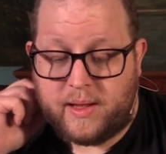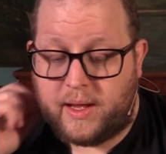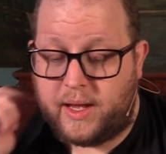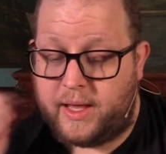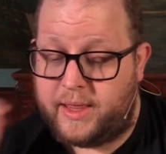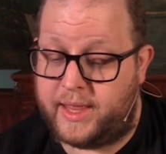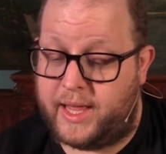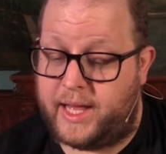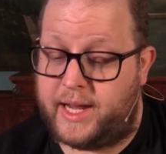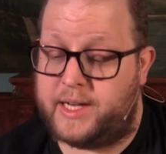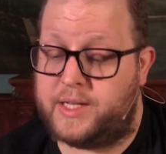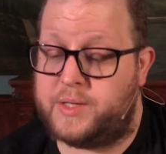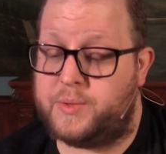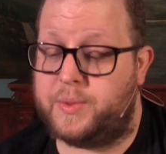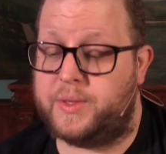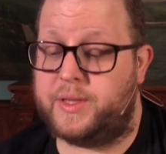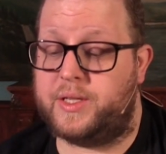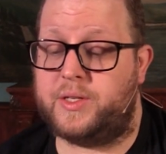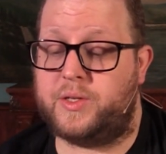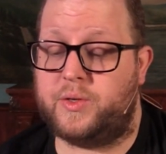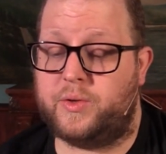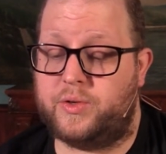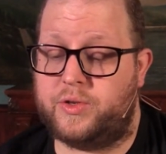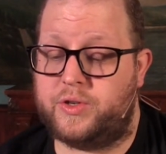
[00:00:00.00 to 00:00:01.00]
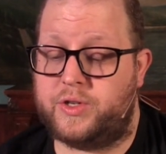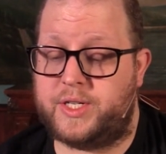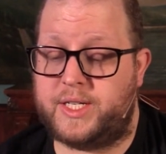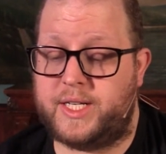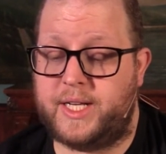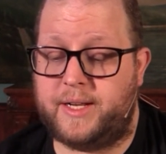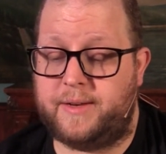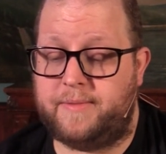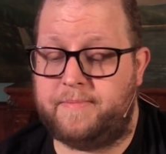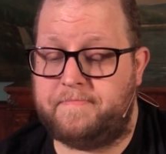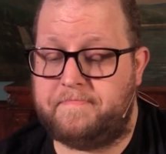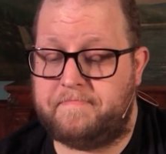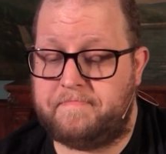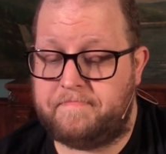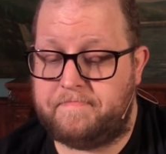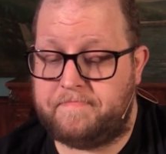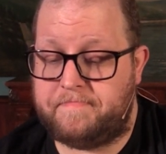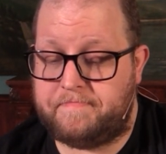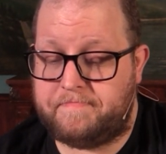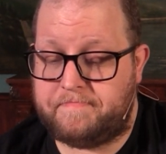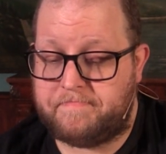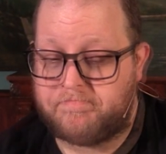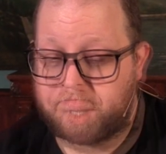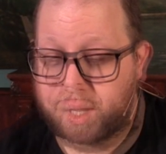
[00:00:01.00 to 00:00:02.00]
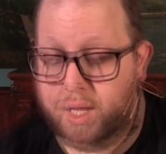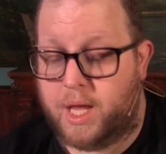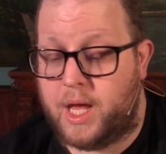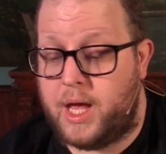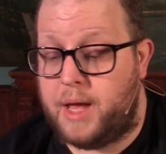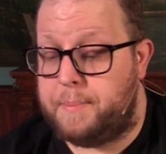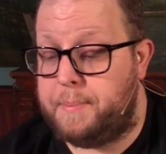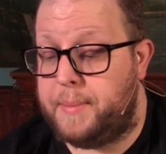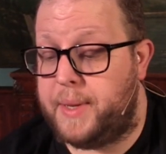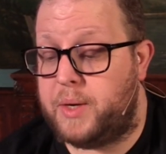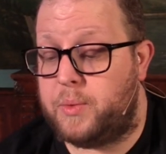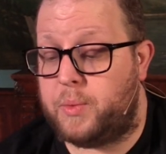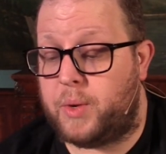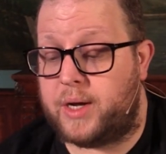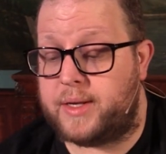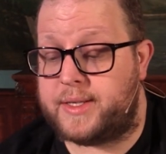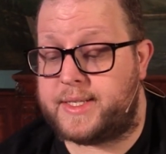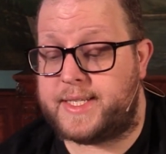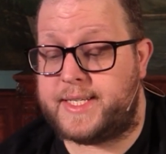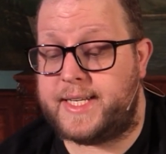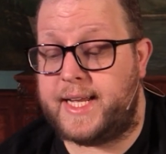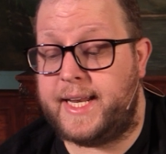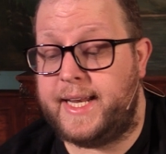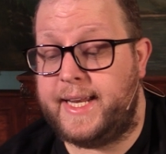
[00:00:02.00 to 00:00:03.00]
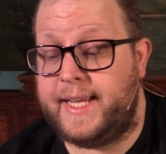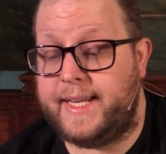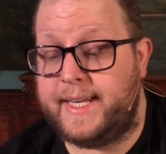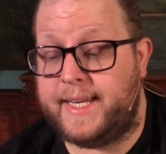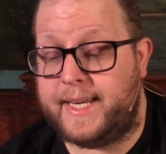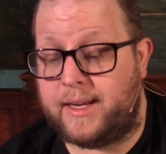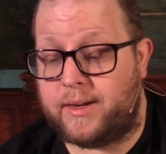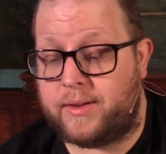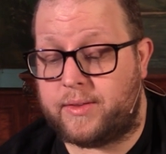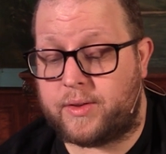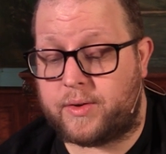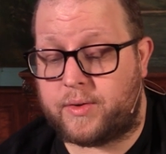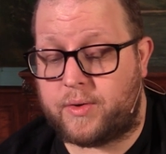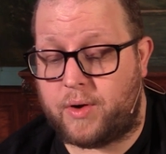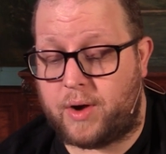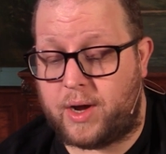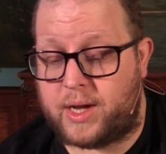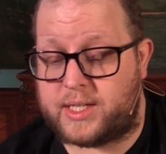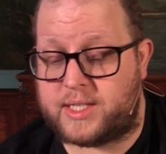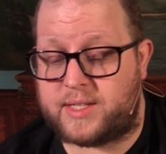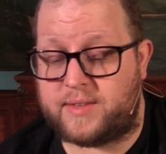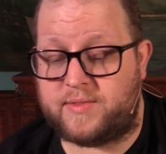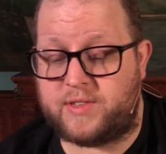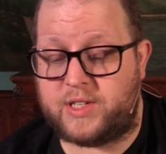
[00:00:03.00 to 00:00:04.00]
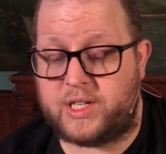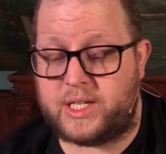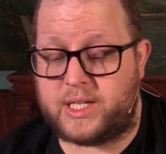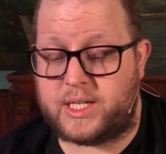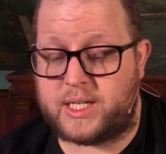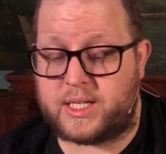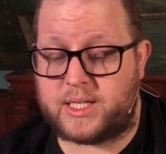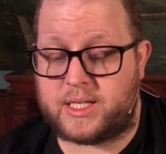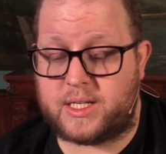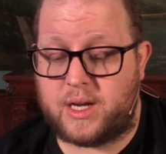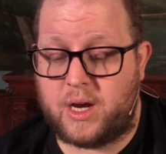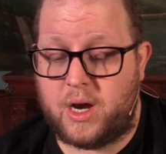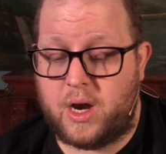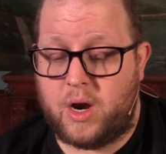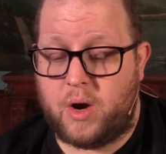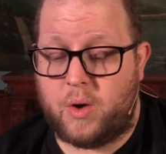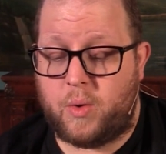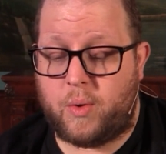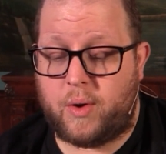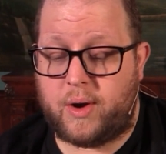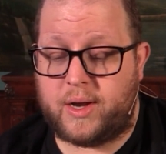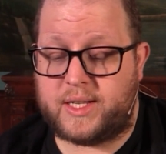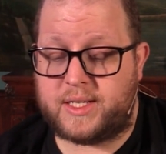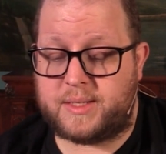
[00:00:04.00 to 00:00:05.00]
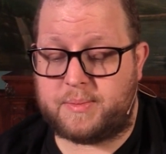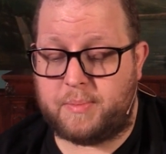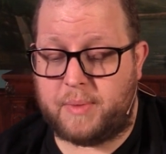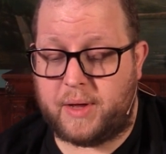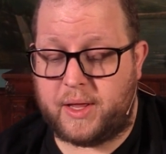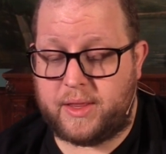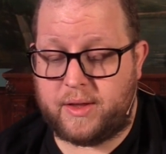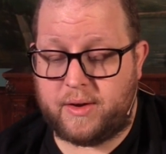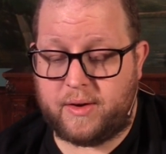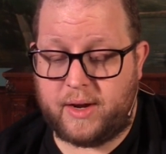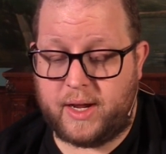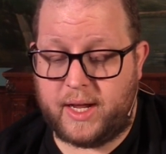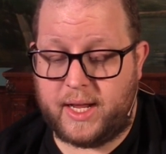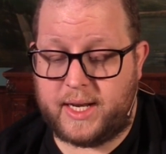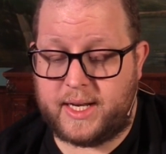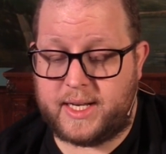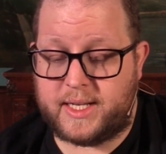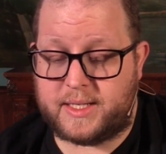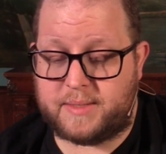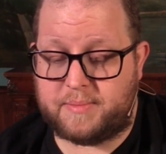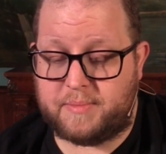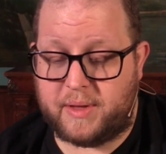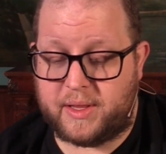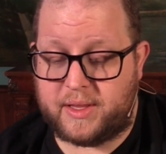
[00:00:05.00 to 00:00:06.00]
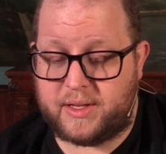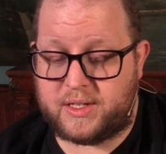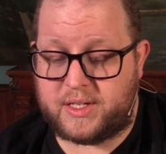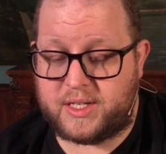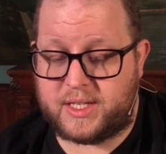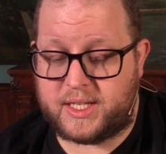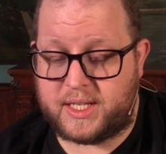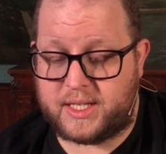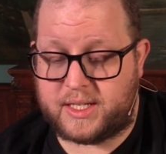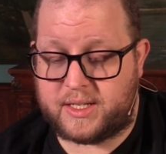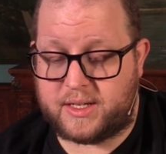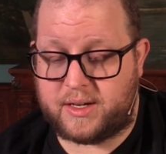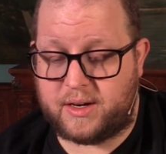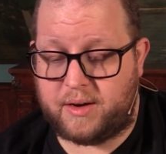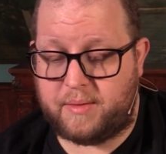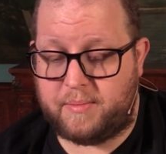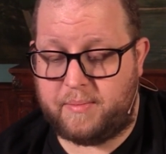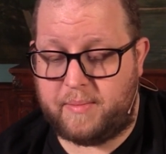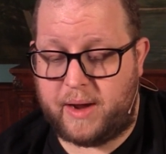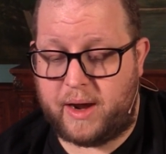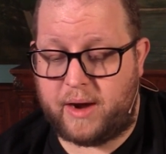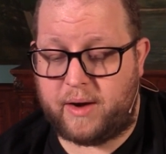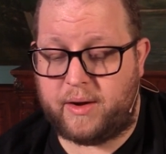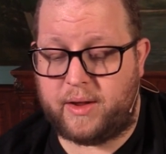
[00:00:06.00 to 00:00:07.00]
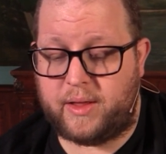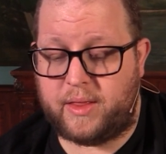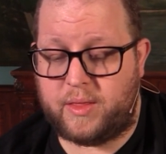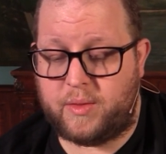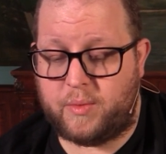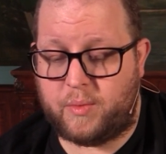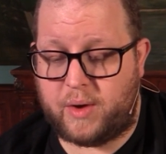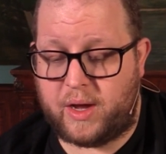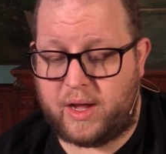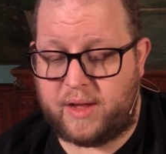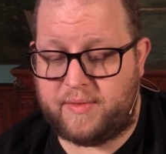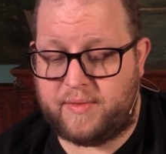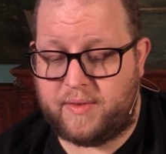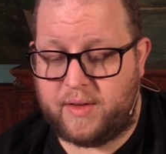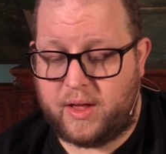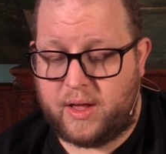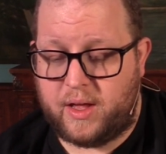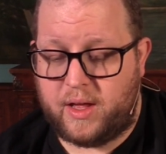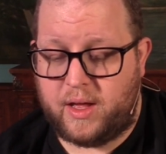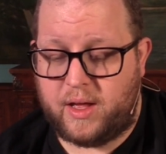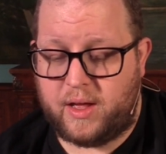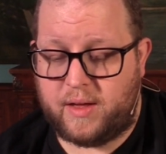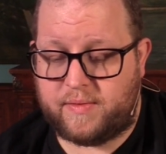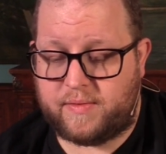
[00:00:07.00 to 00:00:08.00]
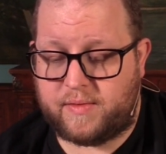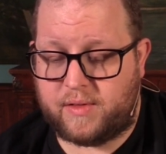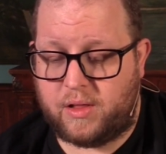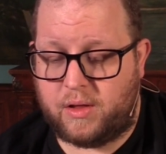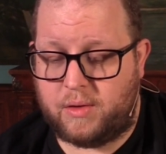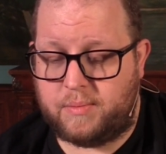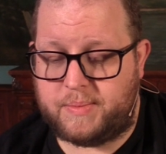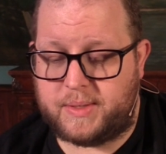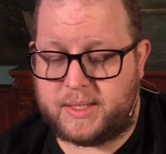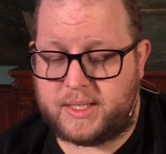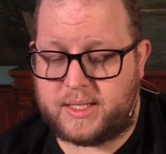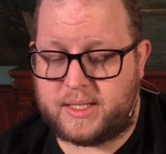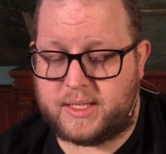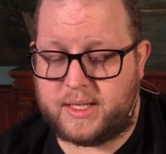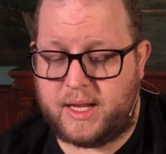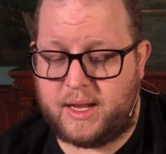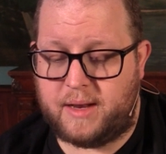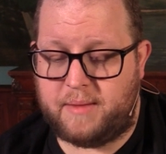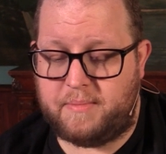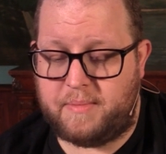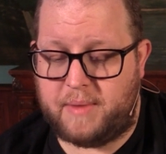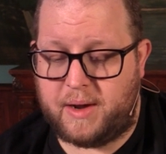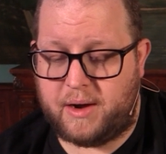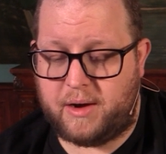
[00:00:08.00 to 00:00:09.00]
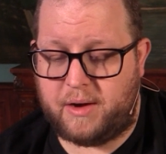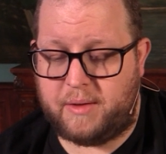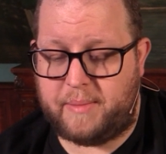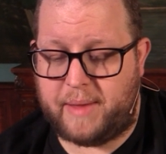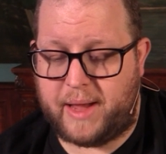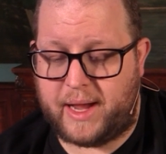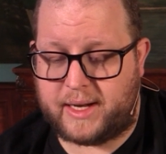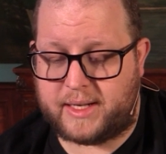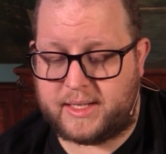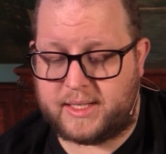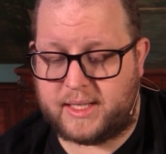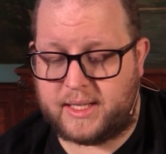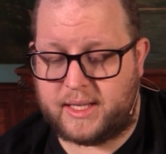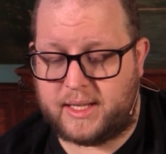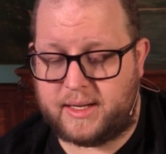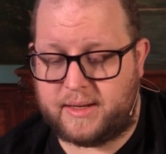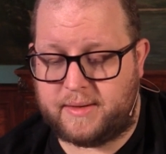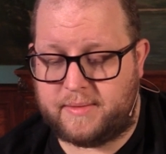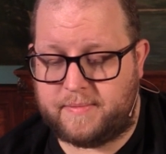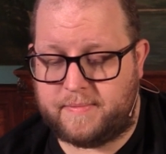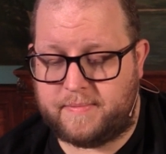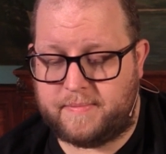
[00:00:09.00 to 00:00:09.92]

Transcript: And that is what the soldiers did. Meanwhile, standing near the cross of Jesus were his mother and his mother's sister, Mary, the wife of Clopas, and Mary Magdalene.